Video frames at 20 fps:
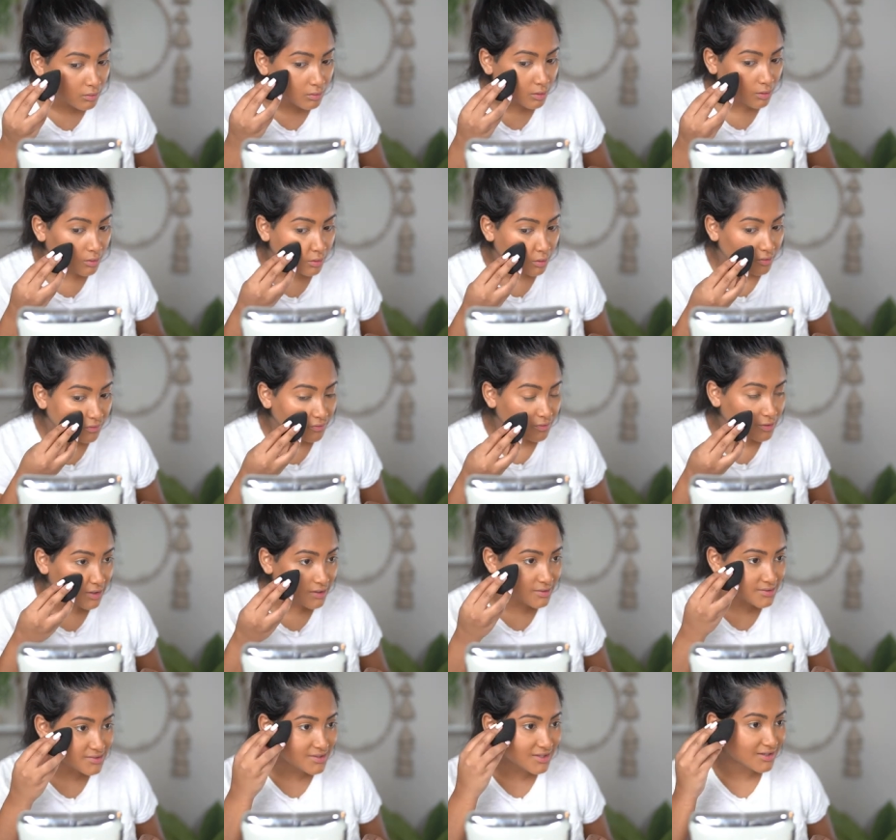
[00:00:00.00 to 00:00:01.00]
I don't know if you
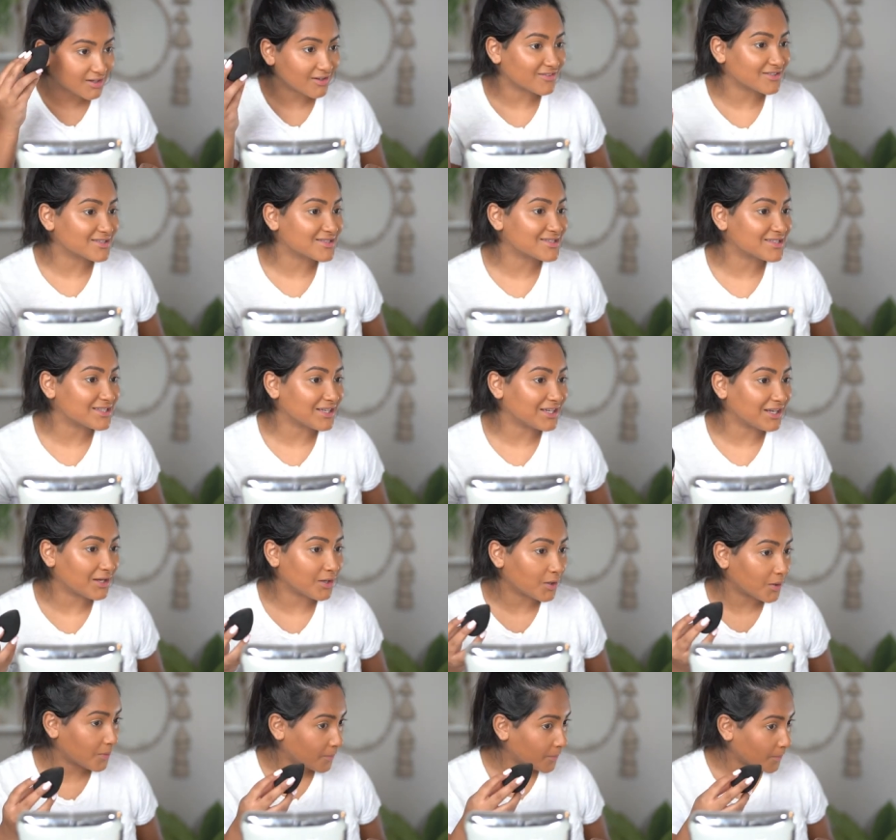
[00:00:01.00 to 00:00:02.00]
guys can even
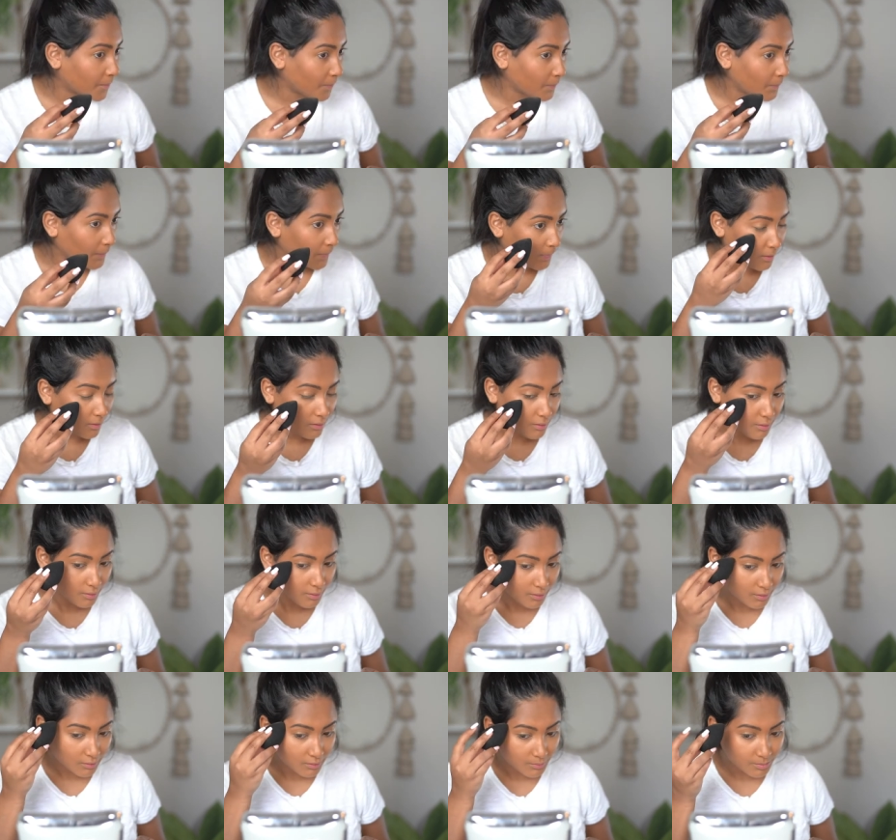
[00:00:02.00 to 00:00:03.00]
see
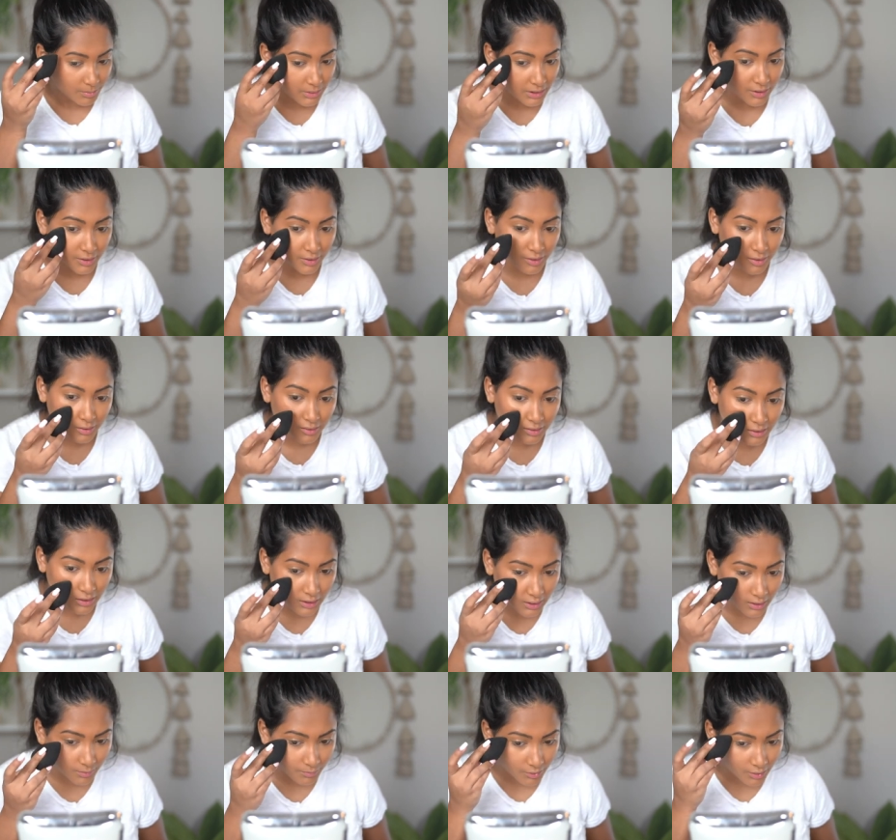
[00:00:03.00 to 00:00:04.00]
the pink on
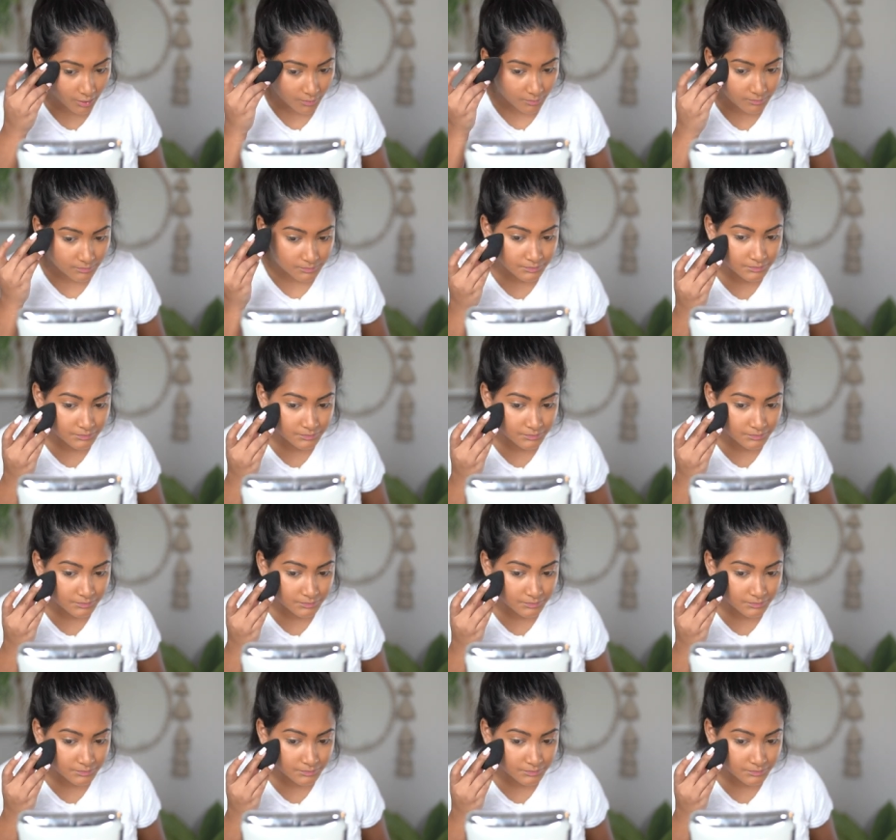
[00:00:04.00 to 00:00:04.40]
camera.